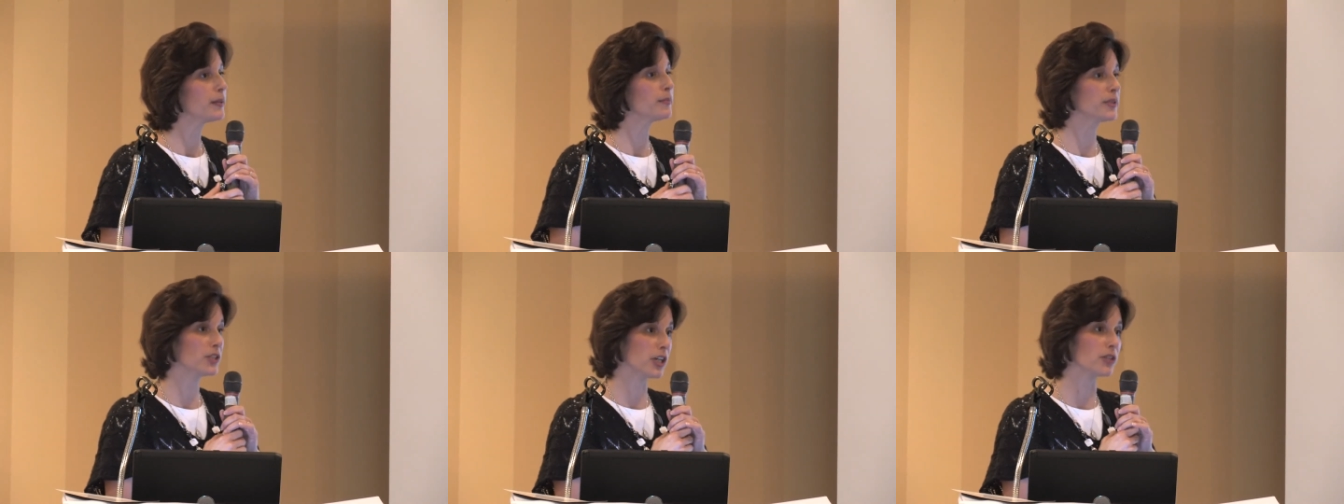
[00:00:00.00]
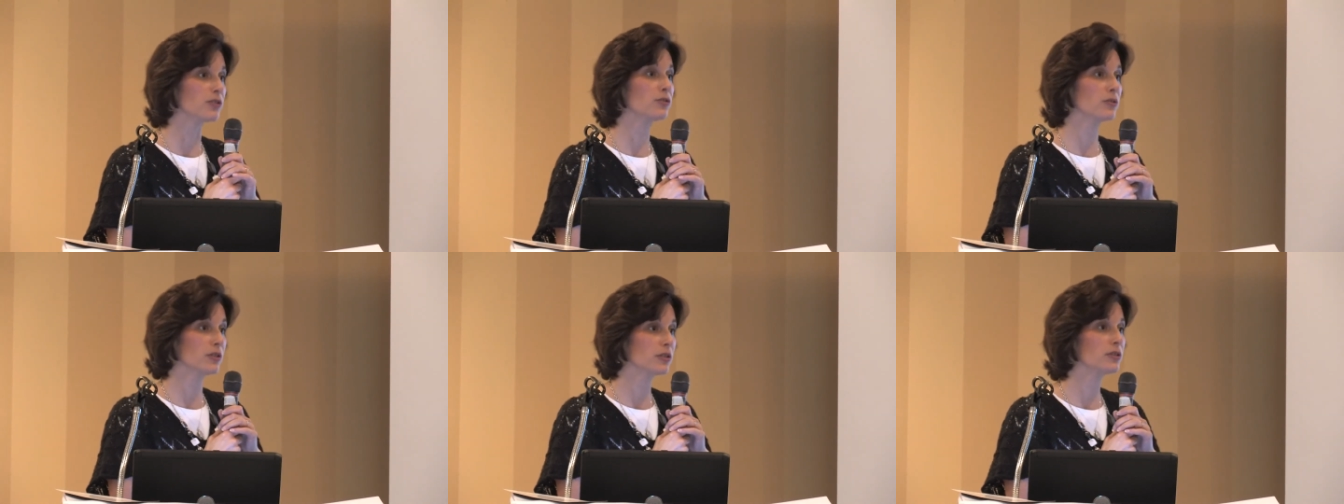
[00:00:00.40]
But
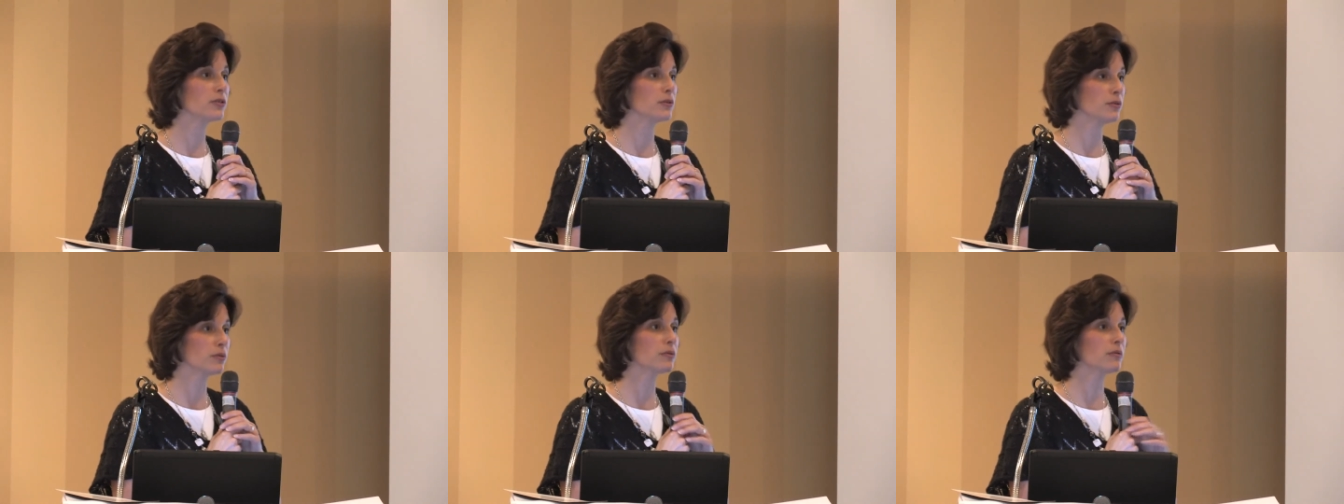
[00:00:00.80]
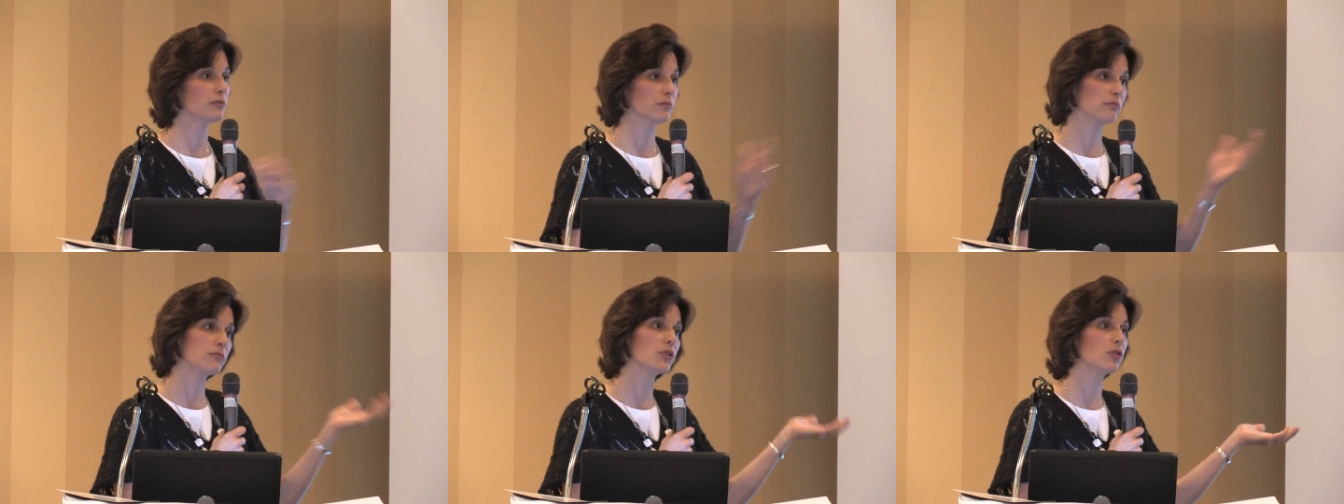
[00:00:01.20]
yes, you could do
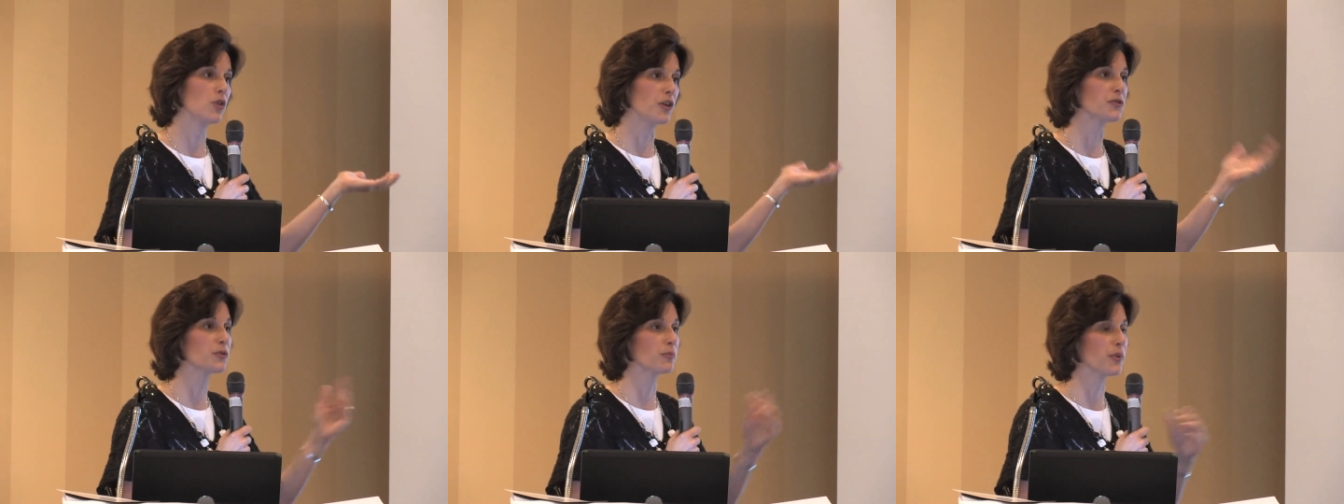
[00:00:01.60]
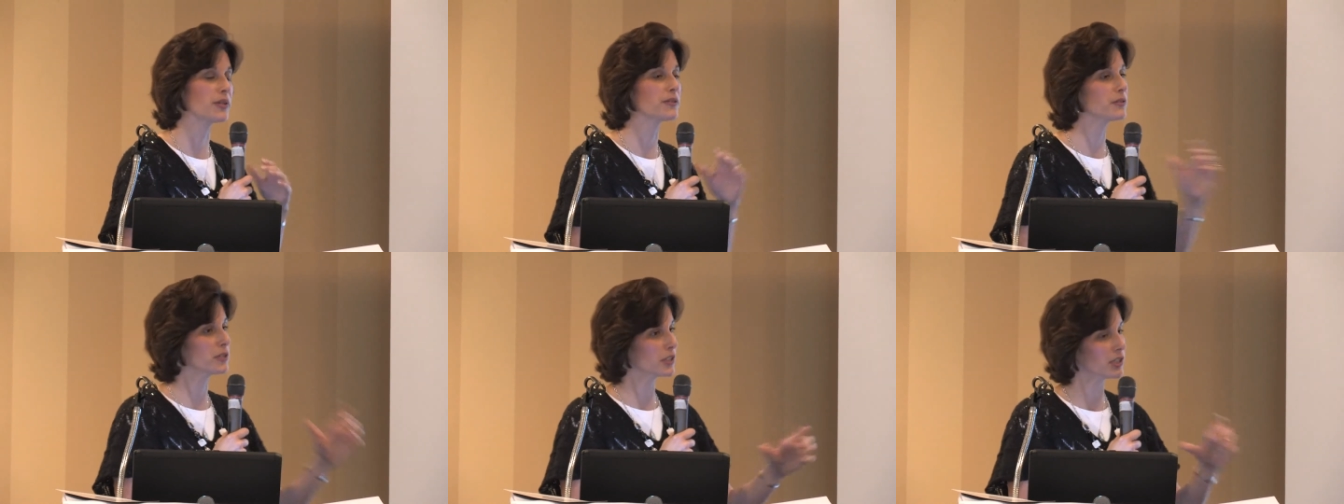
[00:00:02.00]
crossword
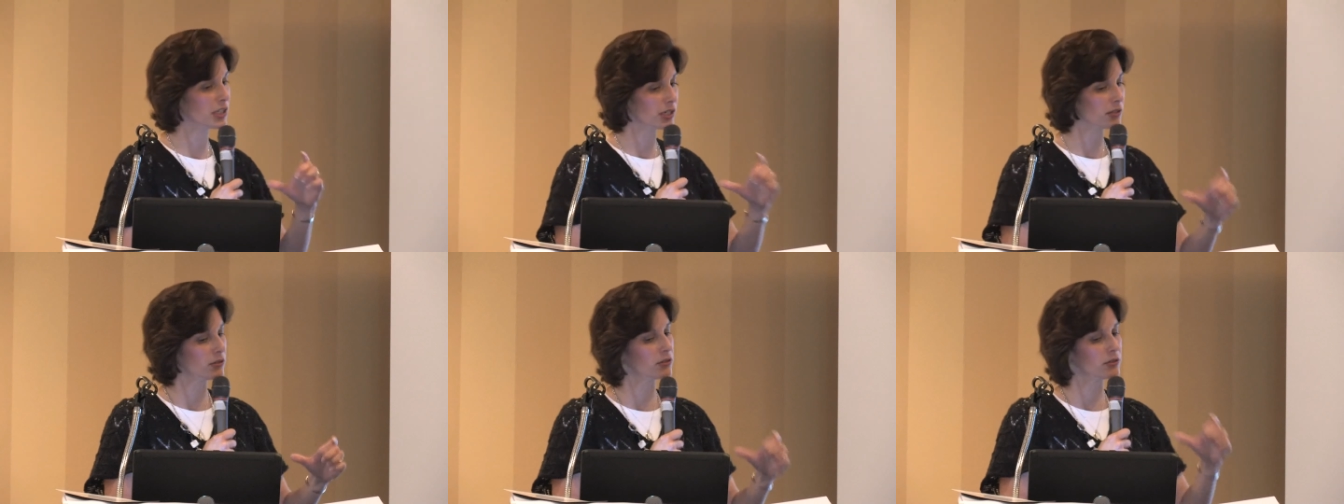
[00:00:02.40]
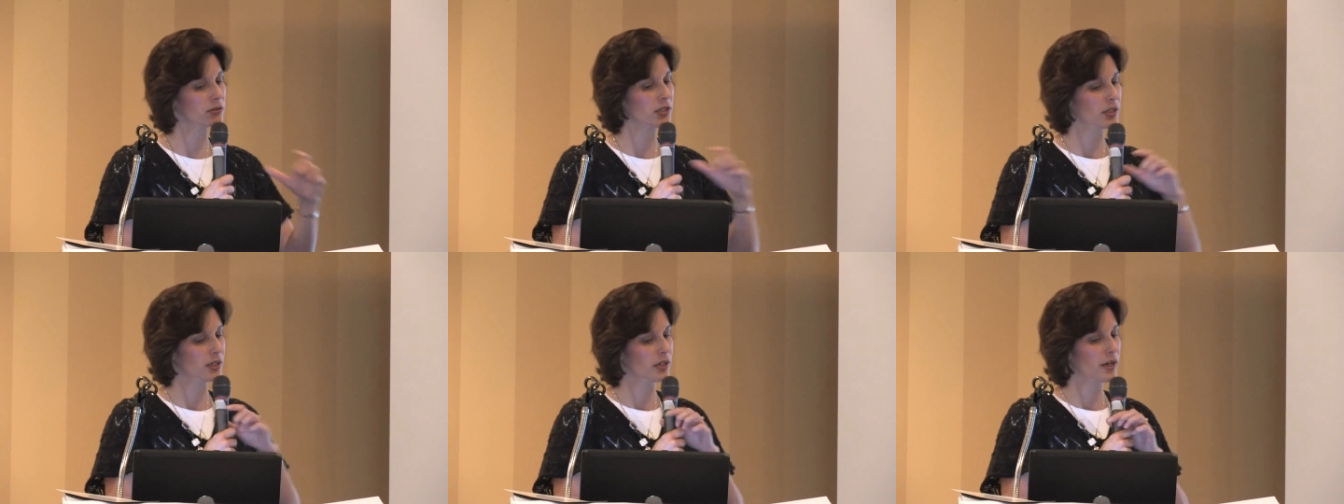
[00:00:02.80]
puzzles, get a little